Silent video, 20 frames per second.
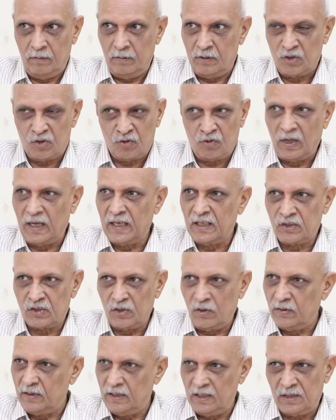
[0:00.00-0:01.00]
strikes
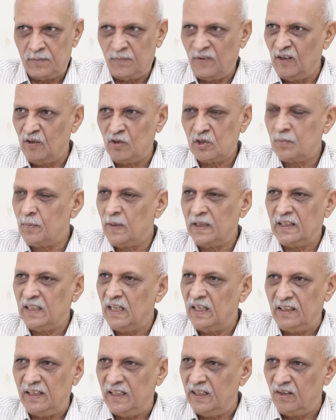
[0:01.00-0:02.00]
on these fellows, but
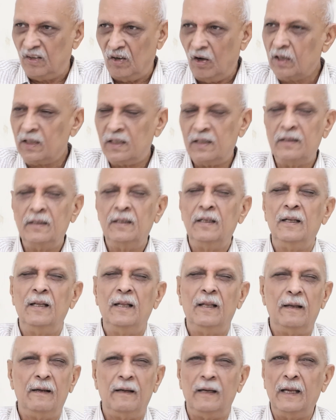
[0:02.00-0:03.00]
that did not
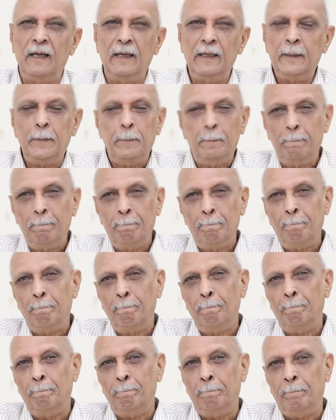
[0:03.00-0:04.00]
really
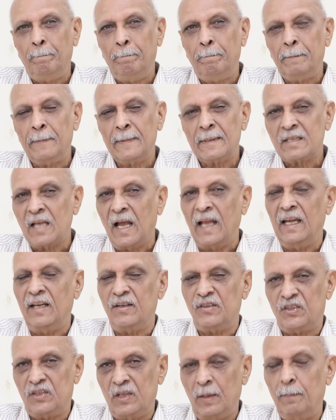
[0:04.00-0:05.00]

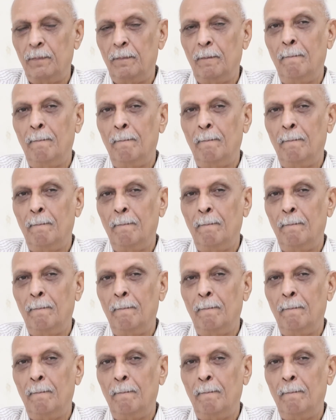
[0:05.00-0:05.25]
silence them.